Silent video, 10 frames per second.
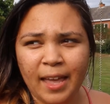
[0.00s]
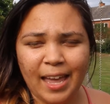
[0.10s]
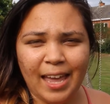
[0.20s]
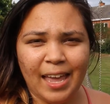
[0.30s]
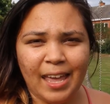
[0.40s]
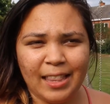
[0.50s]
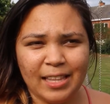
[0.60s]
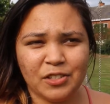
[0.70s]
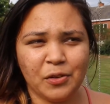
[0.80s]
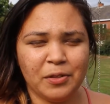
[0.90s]
and
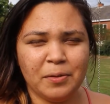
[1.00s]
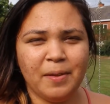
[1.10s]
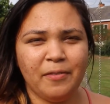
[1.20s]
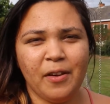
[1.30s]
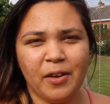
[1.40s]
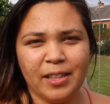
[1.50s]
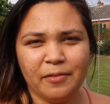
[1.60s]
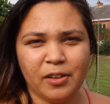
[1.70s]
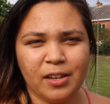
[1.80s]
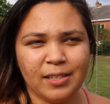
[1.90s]
it's going to be very
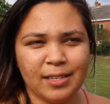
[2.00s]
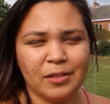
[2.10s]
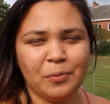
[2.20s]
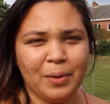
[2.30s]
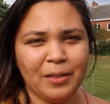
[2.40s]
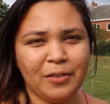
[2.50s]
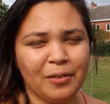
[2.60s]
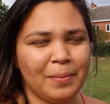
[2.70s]
difficult in the winter